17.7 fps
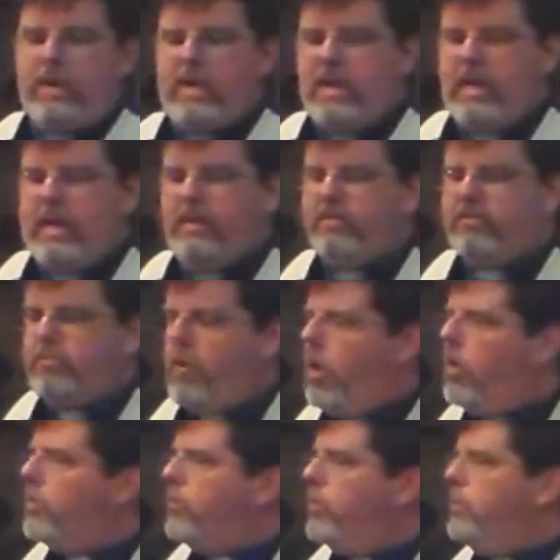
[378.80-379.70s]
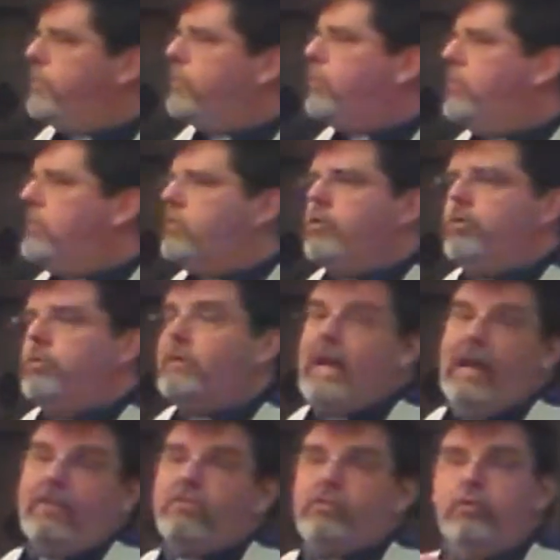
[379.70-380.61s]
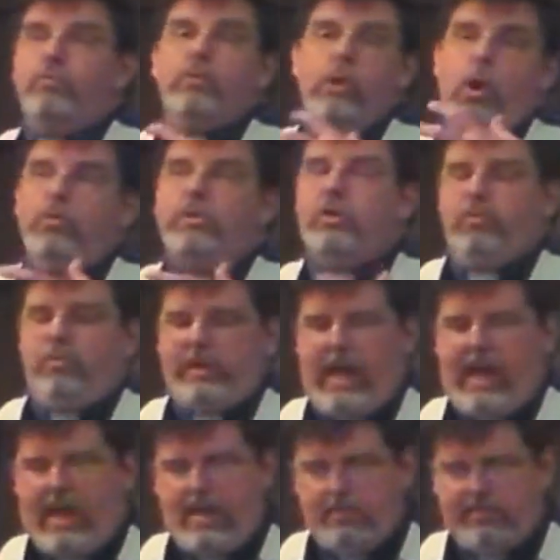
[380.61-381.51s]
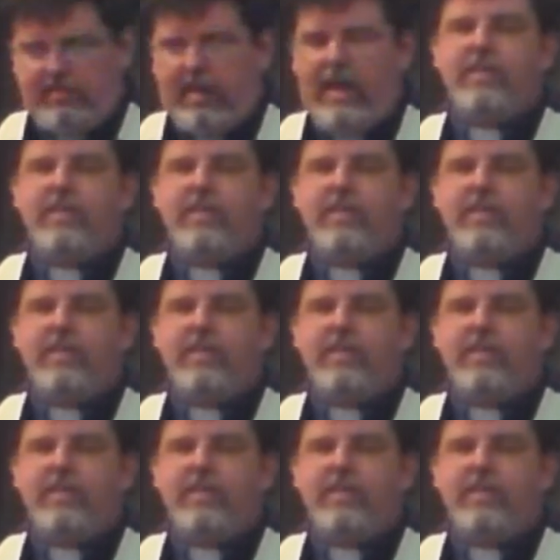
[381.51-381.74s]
we, in small groups, would do get-to-know-you games.